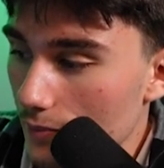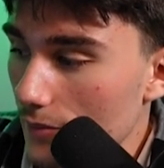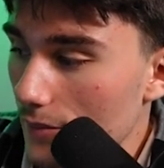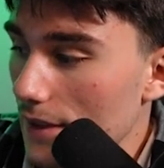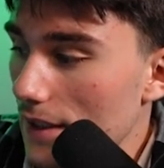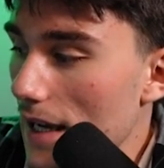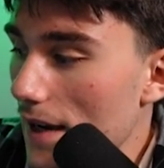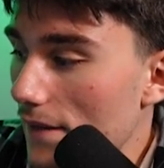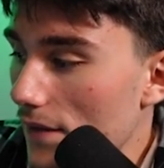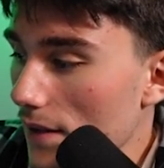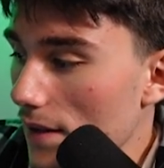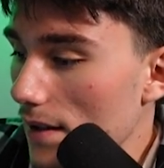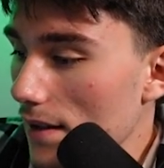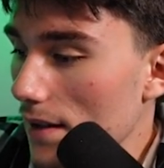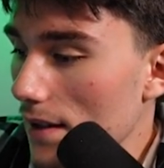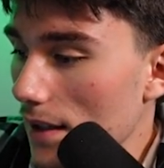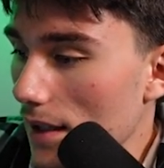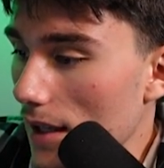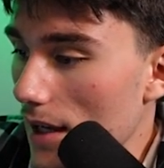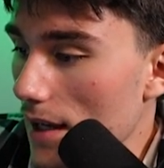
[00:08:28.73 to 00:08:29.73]

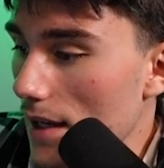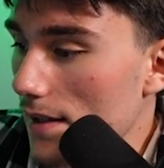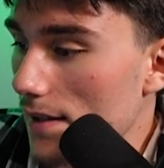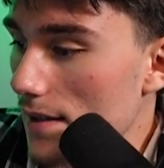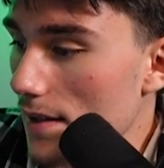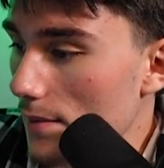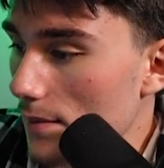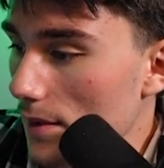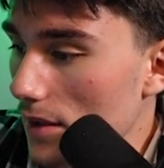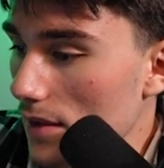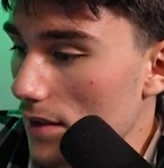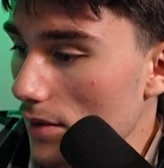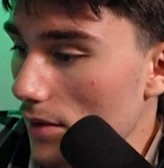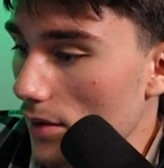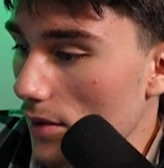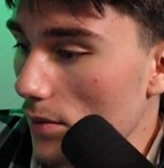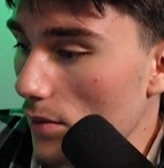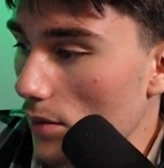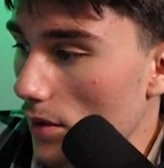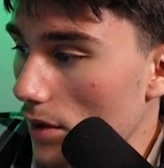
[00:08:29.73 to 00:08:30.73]
Definitely something
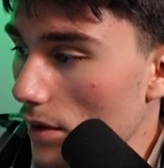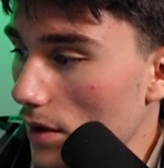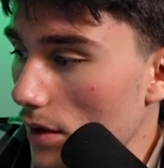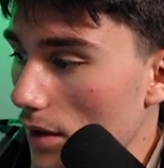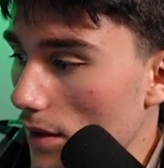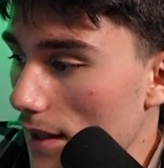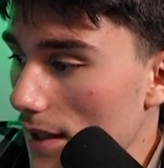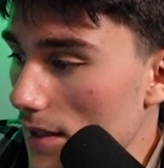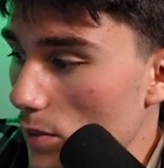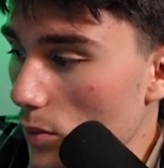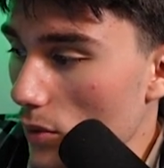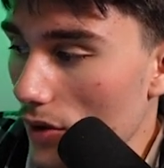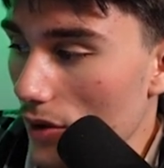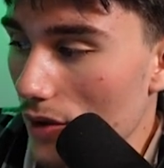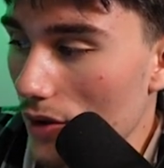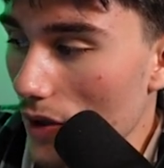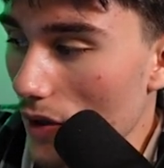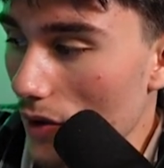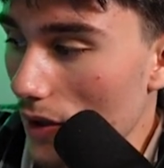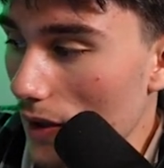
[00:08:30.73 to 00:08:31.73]
to, that's
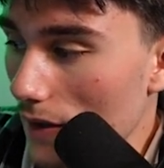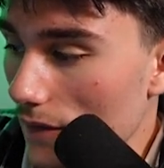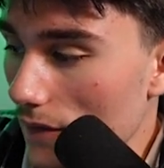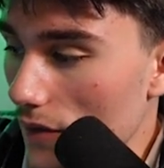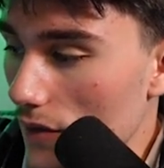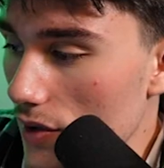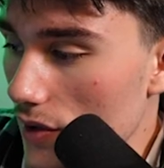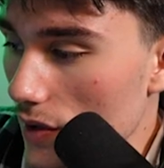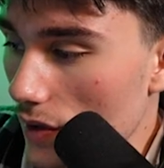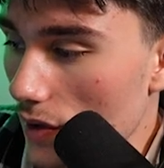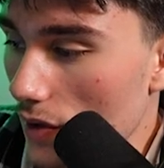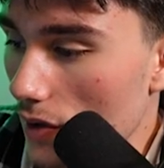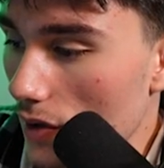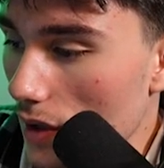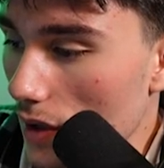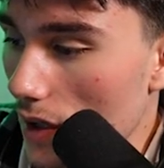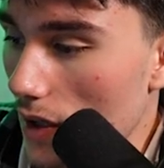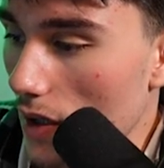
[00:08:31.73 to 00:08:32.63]
worth noting for sure.